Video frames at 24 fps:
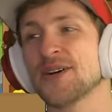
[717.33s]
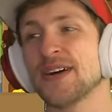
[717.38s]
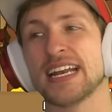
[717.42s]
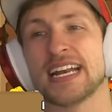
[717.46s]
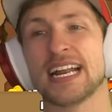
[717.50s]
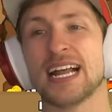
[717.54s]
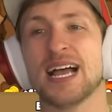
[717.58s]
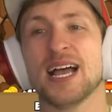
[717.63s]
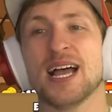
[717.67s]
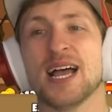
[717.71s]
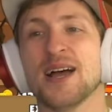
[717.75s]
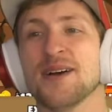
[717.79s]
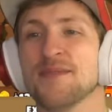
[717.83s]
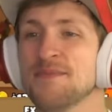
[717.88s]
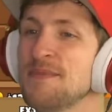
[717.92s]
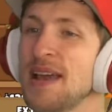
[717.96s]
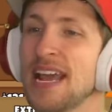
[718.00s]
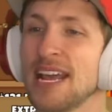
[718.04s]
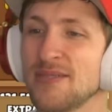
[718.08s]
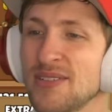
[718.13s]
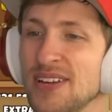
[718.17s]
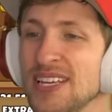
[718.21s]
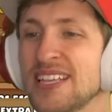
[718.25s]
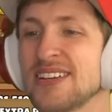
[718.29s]
it.
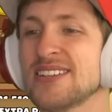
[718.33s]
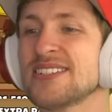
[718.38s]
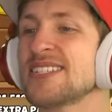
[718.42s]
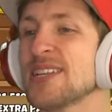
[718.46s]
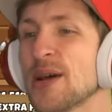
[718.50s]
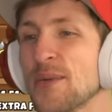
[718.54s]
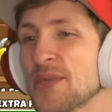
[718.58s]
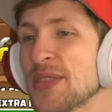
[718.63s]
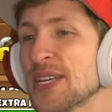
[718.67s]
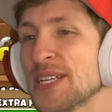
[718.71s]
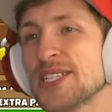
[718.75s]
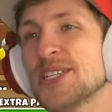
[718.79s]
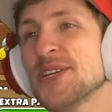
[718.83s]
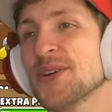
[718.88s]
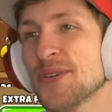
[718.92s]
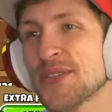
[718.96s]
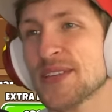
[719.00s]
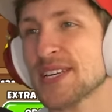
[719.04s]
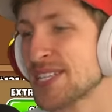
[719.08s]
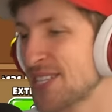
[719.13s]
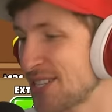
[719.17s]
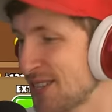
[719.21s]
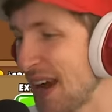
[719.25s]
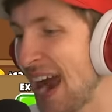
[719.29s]
Maybe there's something to
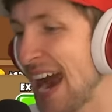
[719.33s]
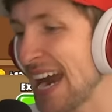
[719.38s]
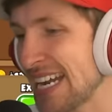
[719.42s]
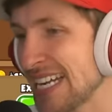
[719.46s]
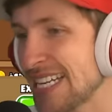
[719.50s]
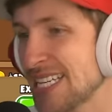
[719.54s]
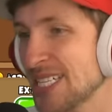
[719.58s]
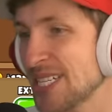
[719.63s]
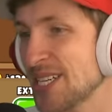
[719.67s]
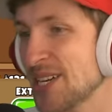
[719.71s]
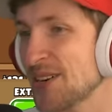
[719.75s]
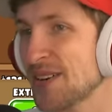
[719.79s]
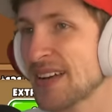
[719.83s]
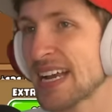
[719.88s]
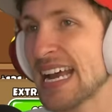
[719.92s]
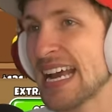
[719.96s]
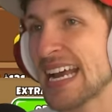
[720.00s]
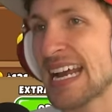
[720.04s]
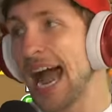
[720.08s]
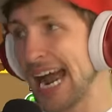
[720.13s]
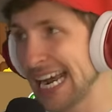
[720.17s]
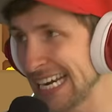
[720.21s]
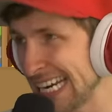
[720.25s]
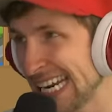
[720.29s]
this strategy,
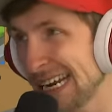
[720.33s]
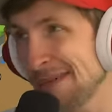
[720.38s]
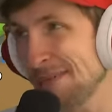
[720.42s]
okay? I need